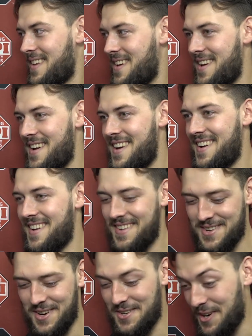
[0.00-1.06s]

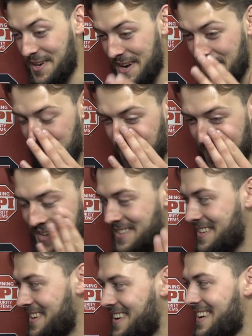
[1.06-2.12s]
Took a knee to the face.